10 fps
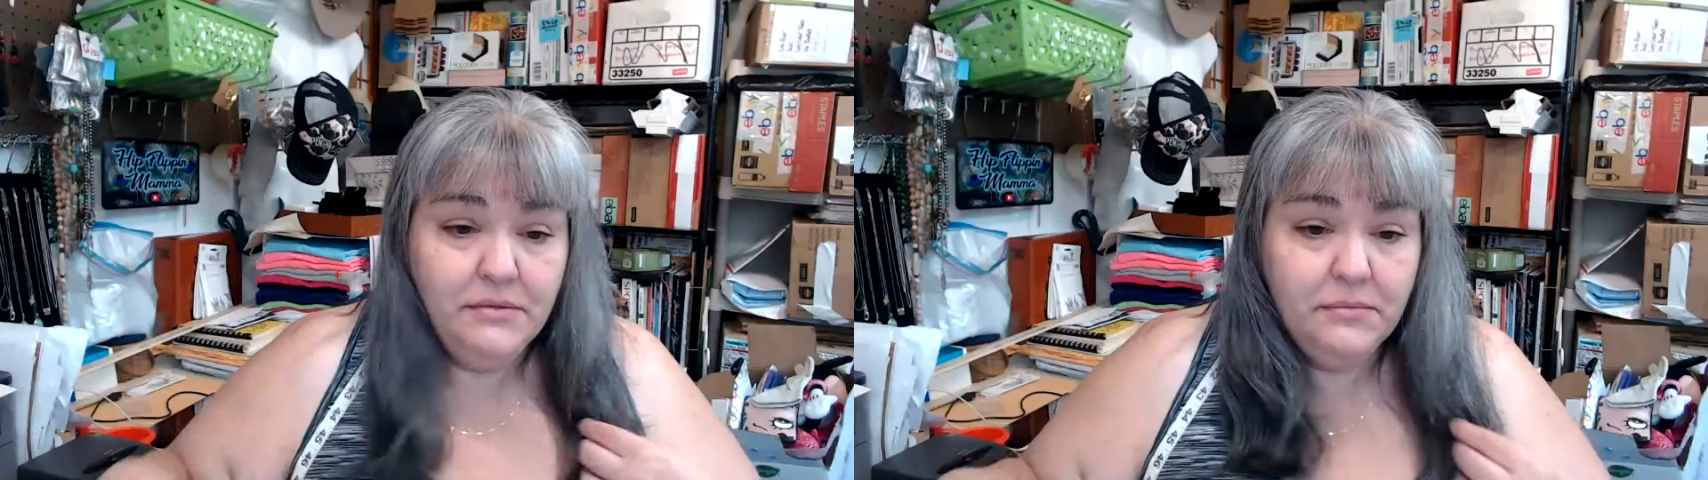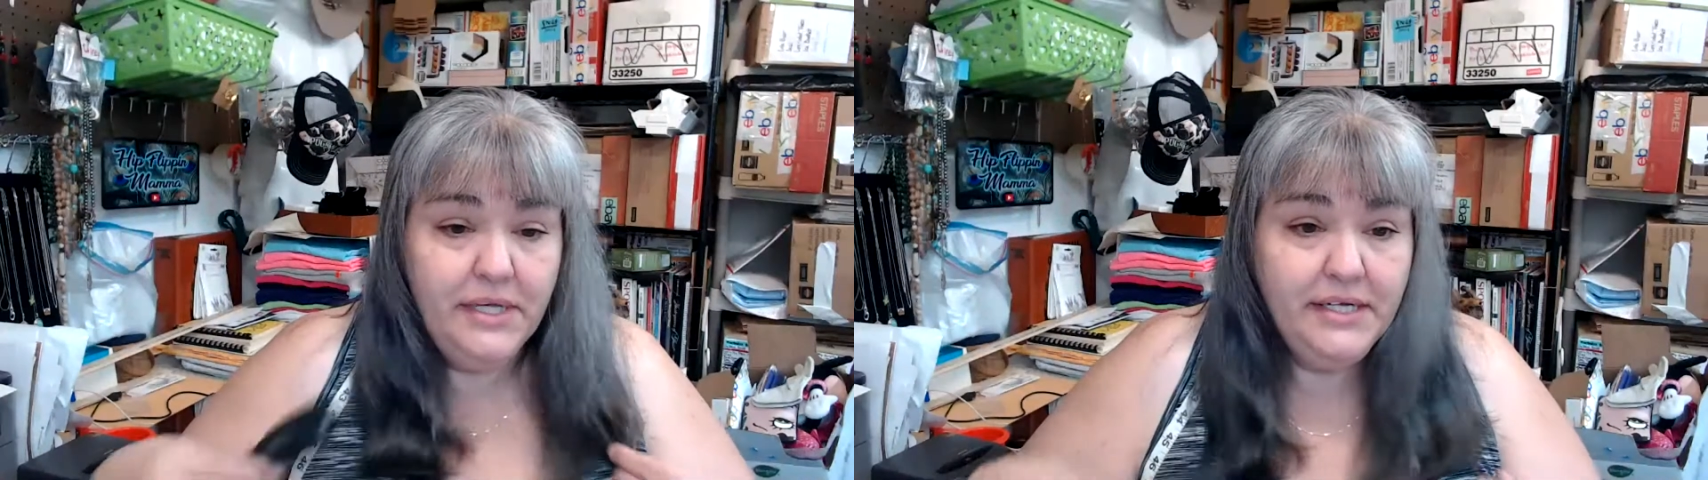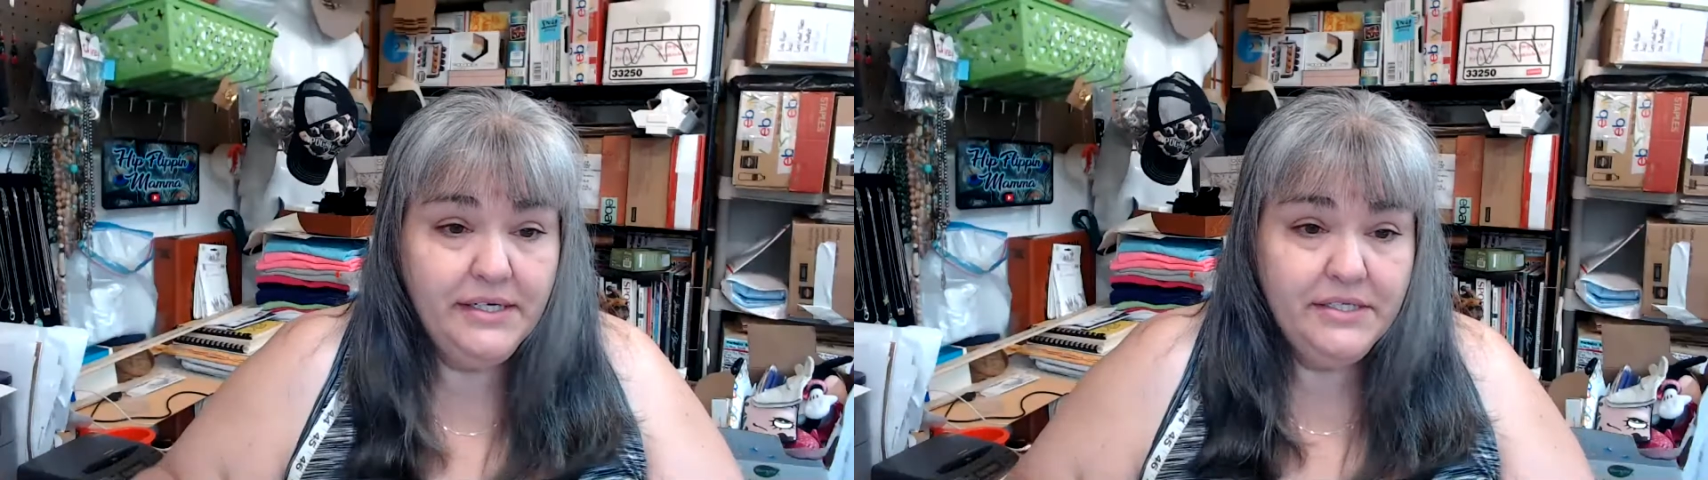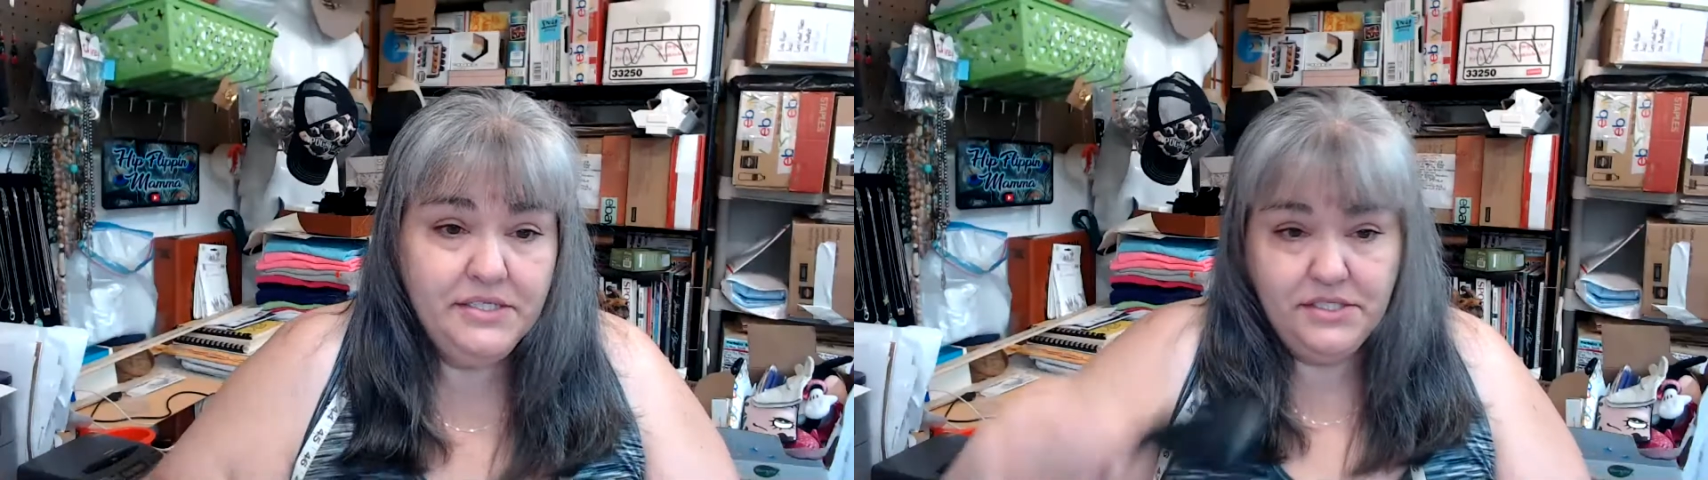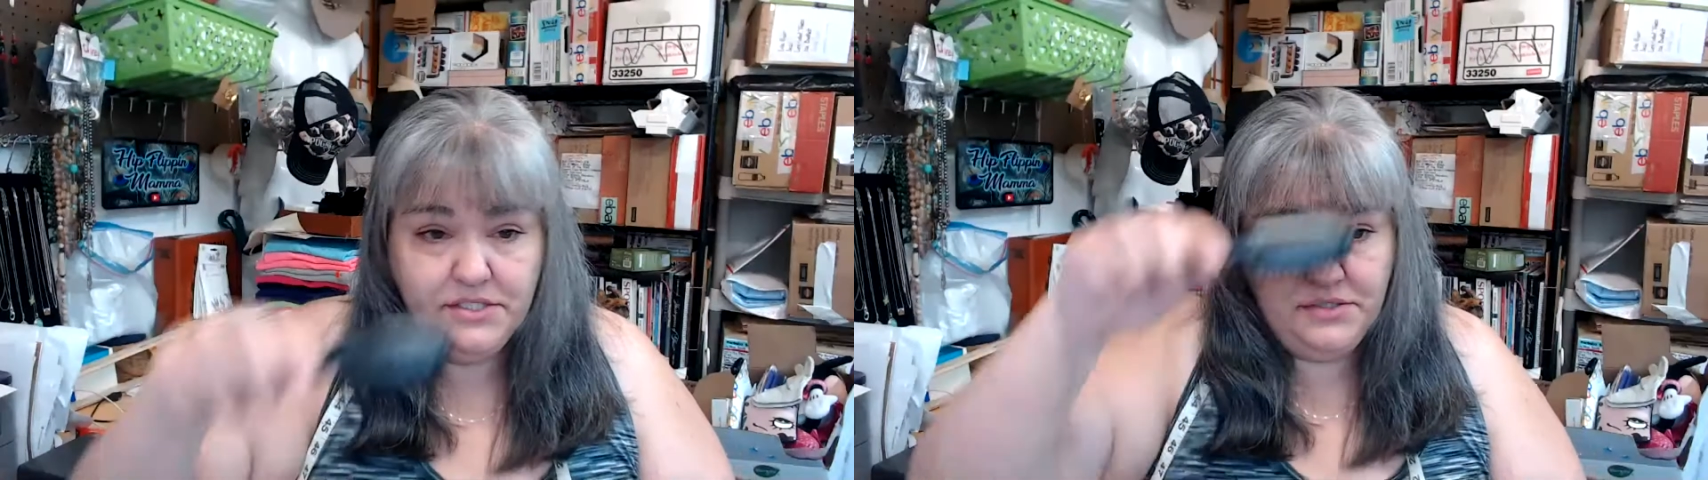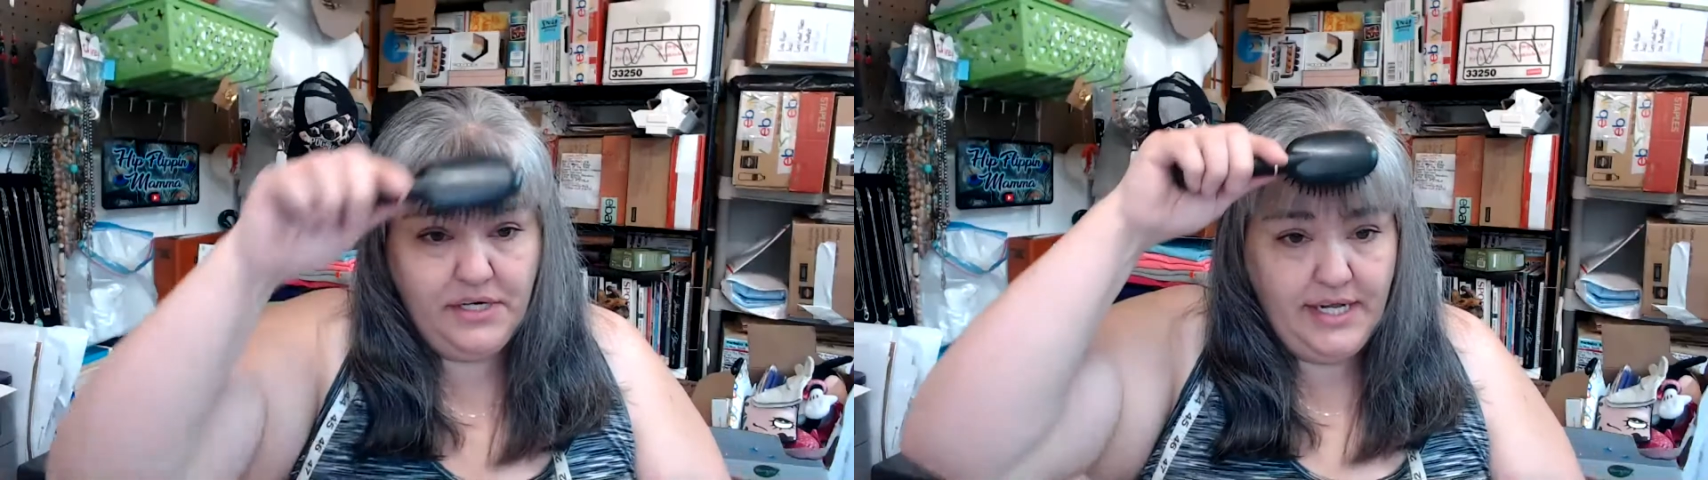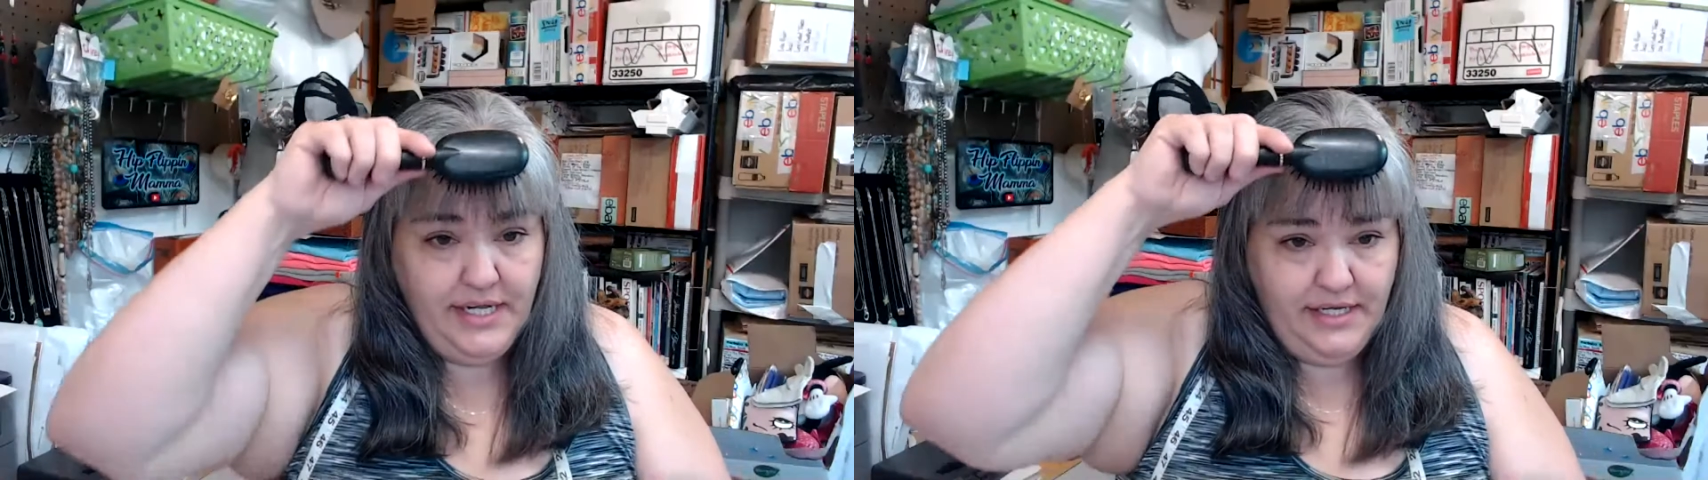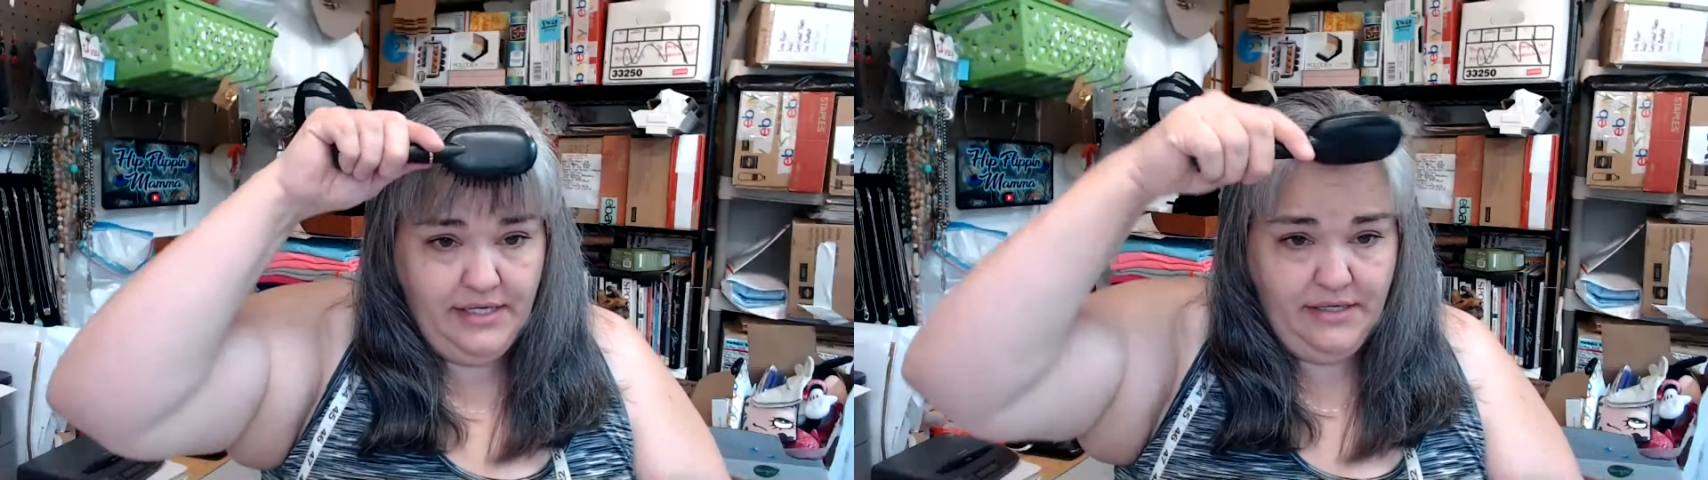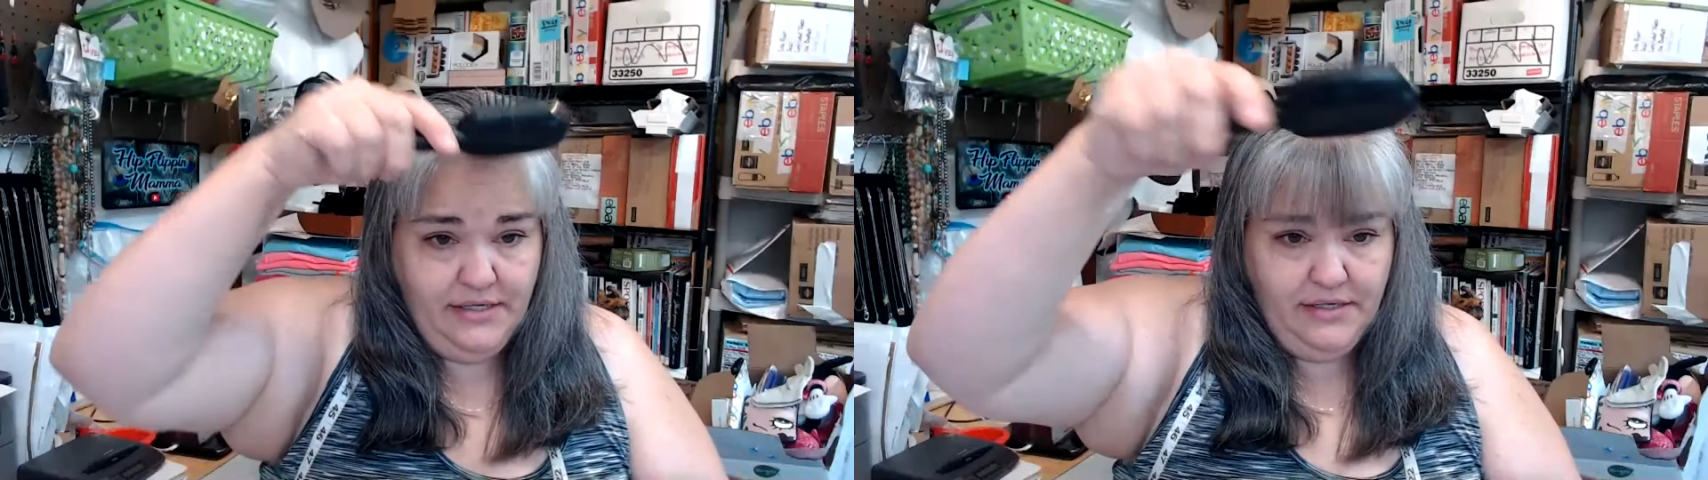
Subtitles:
My hair is just drying